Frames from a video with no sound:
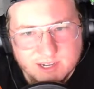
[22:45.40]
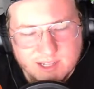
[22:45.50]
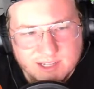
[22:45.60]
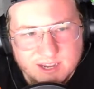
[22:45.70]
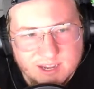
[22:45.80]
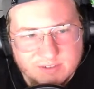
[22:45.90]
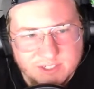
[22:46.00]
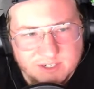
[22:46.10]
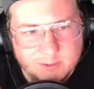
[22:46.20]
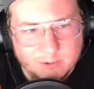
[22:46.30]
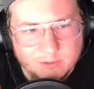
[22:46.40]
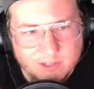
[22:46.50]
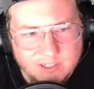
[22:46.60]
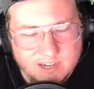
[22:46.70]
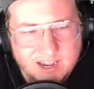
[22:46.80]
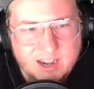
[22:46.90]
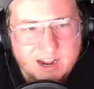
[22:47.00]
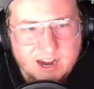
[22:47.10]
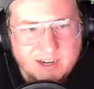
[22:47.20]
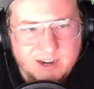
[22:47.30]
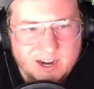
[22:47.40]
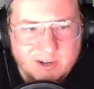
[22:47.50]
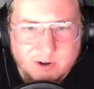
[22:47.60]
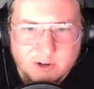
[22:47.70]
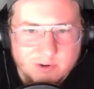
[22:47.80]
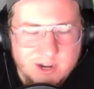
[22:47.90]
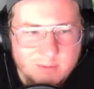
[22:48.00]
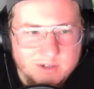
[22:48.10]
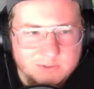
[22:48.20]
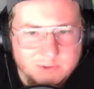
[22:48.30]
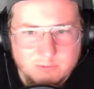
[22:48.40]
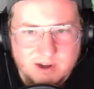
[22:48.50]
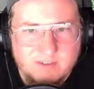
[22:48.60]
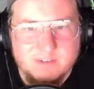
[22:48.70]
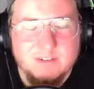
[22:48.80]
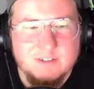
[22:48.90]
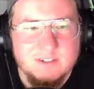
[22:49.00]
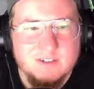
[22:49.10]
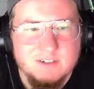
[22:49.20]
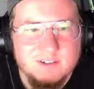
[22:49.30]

in the AFC North? Because I know you don't care much for the Ravens,